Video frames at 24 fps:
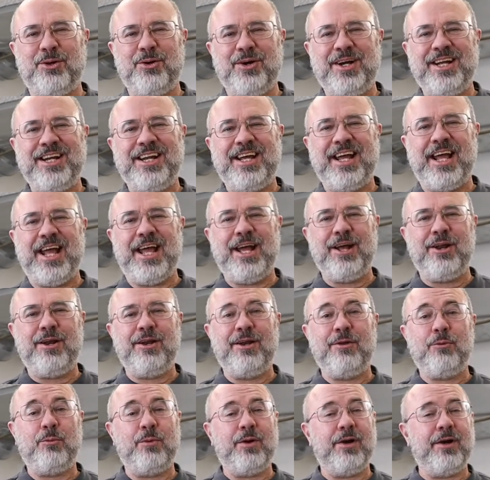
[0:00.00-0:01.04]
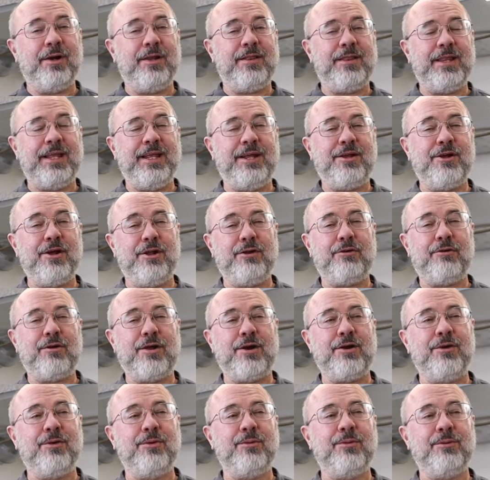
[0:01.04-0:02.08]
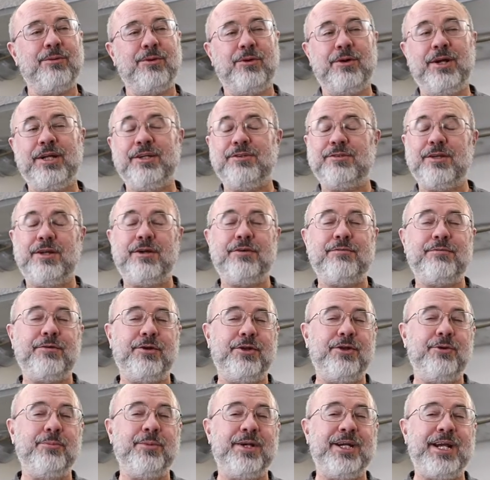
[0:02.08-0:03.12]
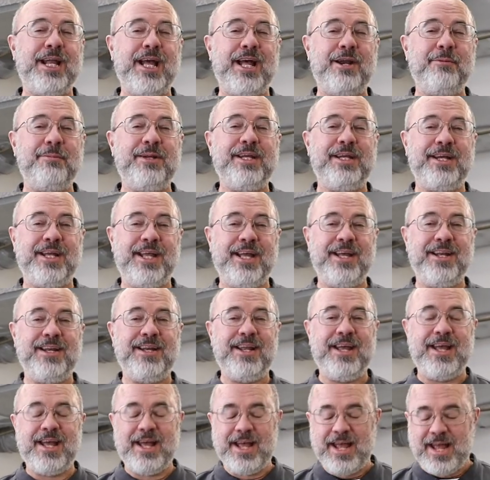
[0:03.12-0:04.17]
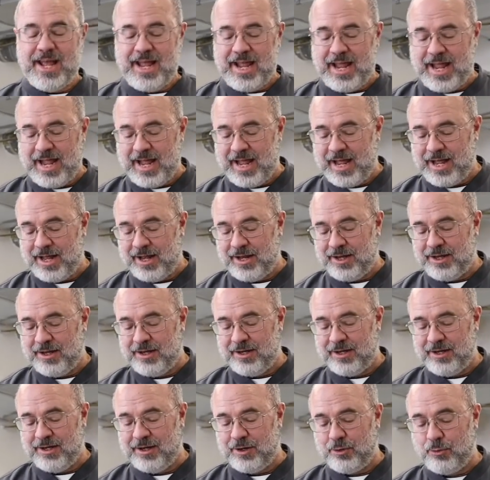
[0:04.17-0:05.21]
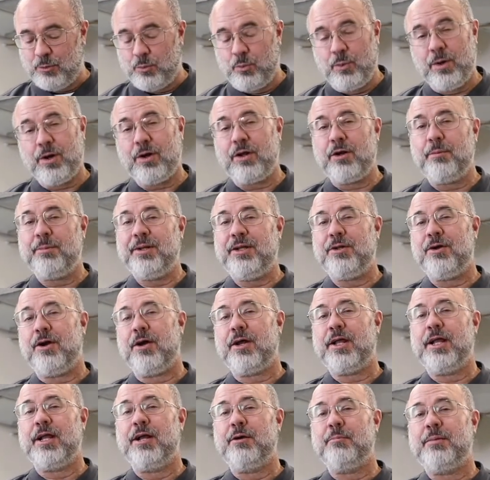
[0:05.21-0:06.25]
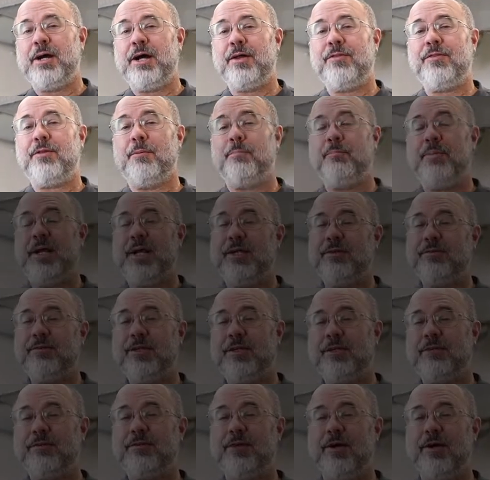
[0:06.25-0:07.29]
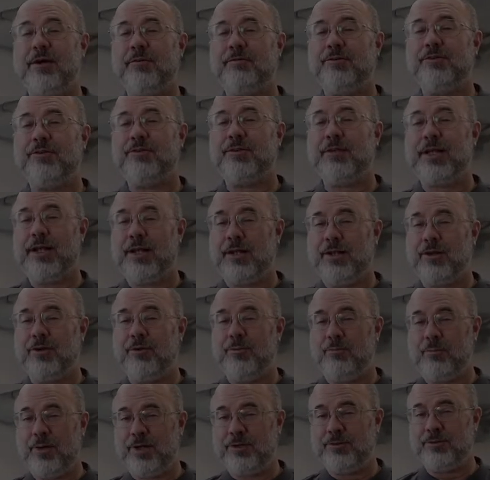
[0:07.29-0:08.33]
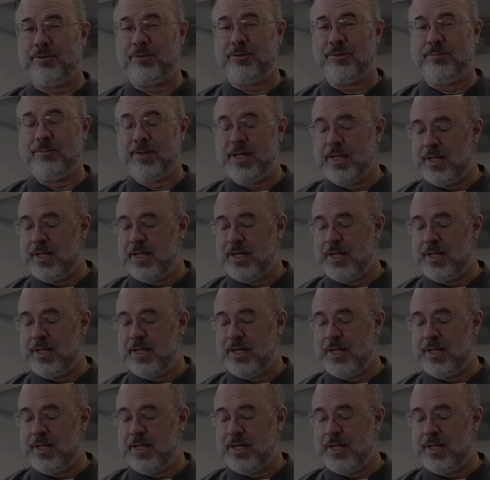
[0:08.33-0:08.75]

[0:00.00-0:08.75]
Lloyd, and we're at the Colorado Learning Center for Human Anatomy again, and we're going to be talking about the basics of skeletal muscle.